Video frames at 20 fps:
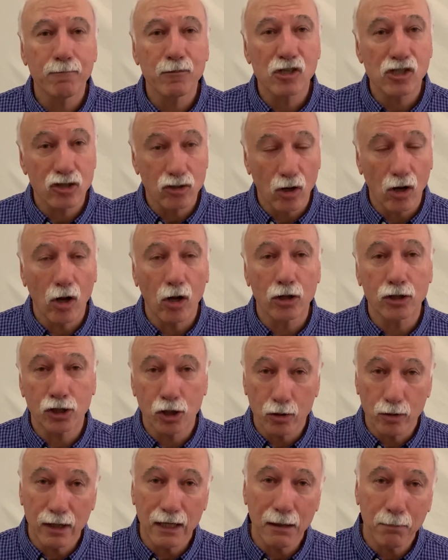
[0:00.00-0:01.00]
Saul
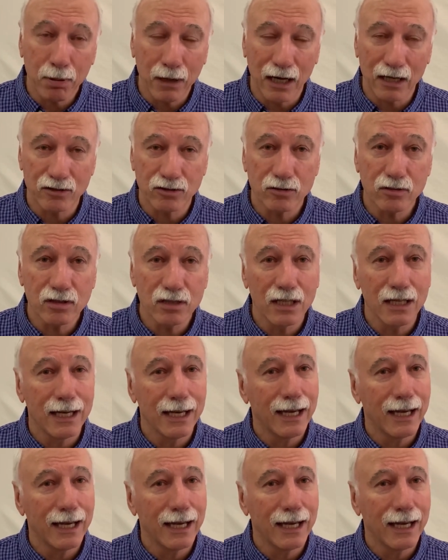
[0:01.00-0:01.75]
to the apostles.